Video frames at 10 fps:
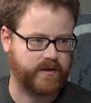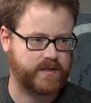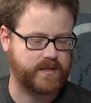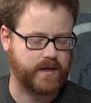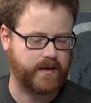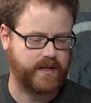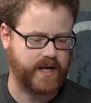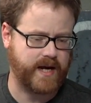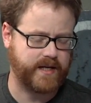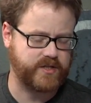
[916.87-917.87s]
whether it's the
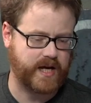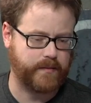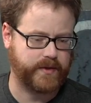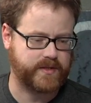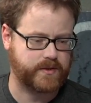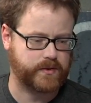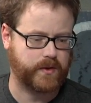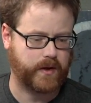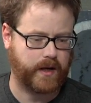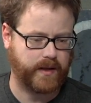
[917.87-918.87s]
nine-inch tablets
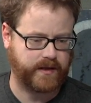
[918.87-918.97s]
uh,